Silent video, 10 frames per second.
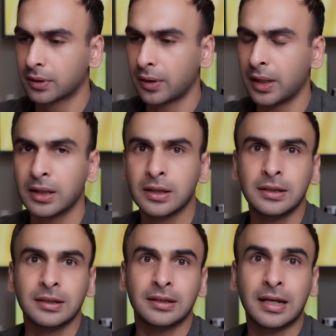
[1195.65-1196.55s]
right?
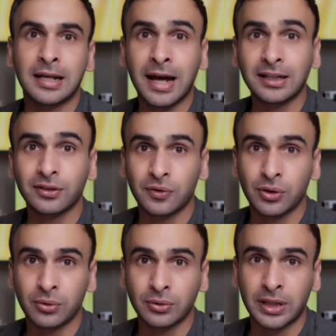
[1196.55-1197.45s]
The next
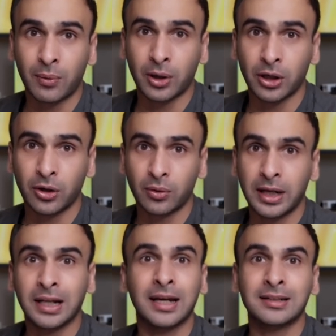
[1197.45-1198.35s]
view that we're going to
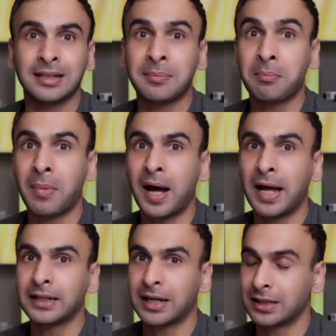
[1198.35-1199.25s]
create is a
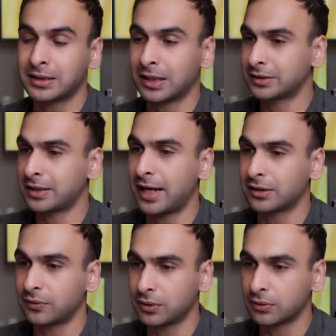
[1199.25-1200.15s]
My Context
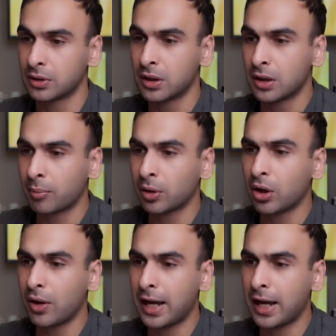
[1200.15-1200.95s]
Task view. We're going to go